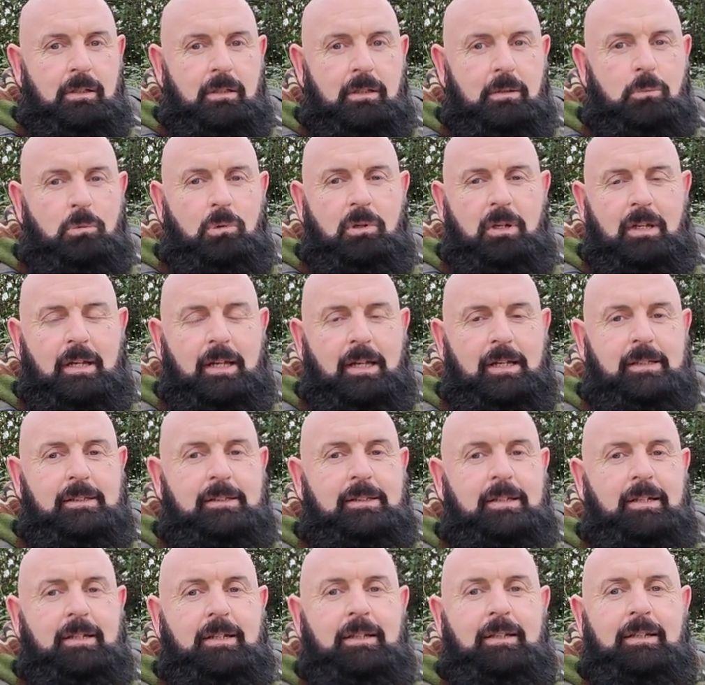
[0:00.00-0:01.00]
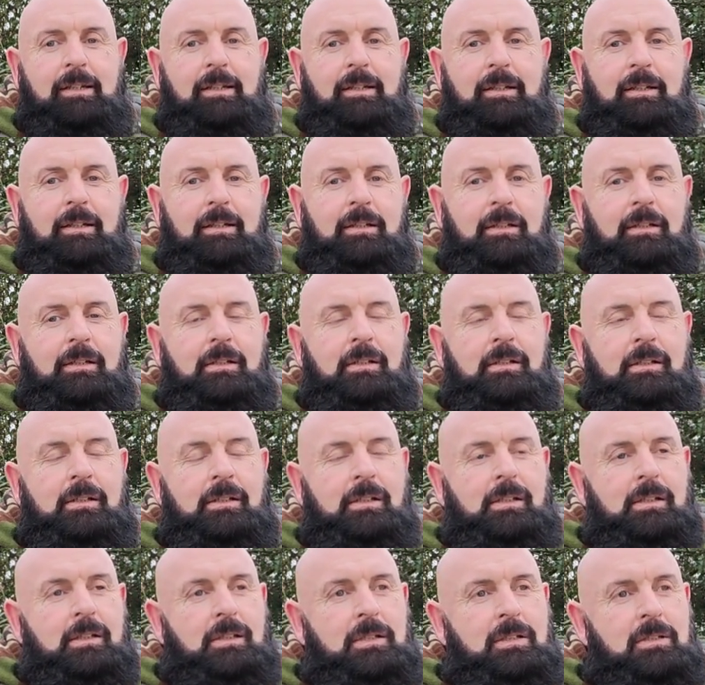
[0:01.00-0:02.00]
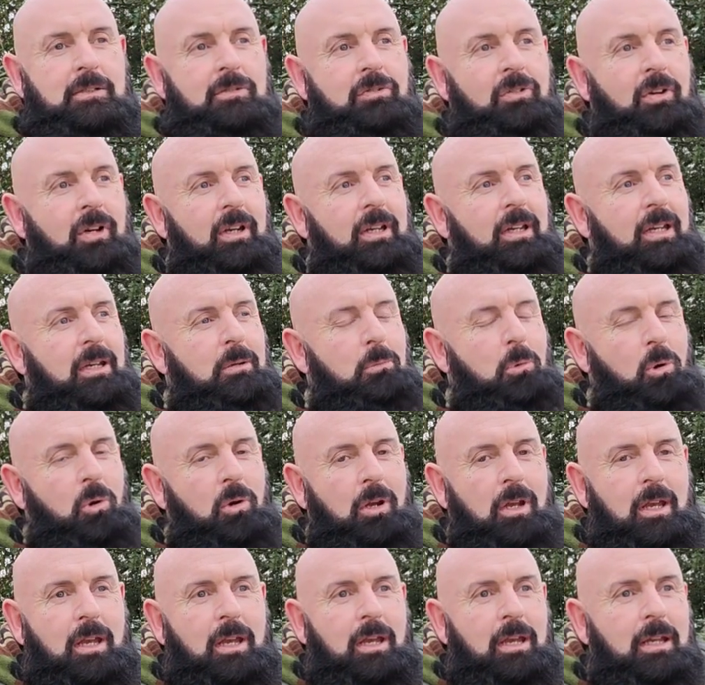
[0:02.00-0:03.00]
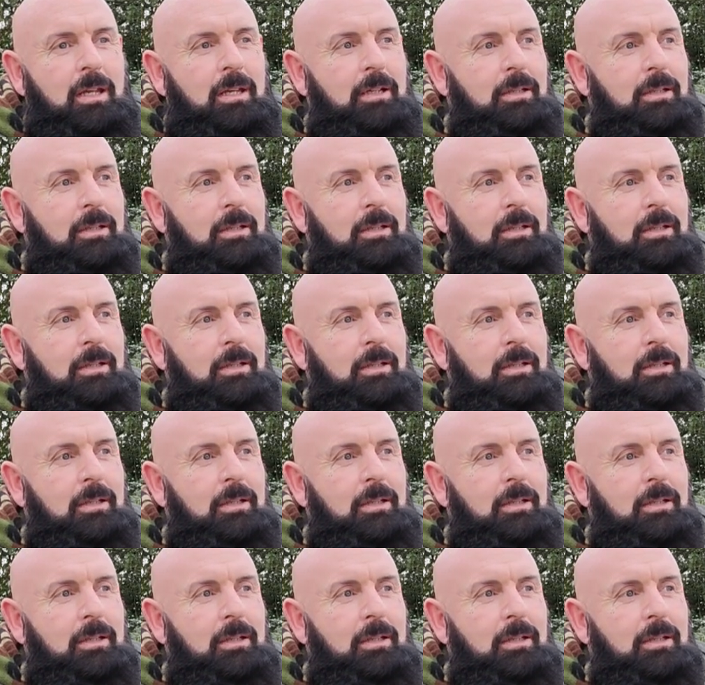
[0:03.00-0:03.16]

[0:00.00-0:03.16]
Good morning, guys. It's Friday morning.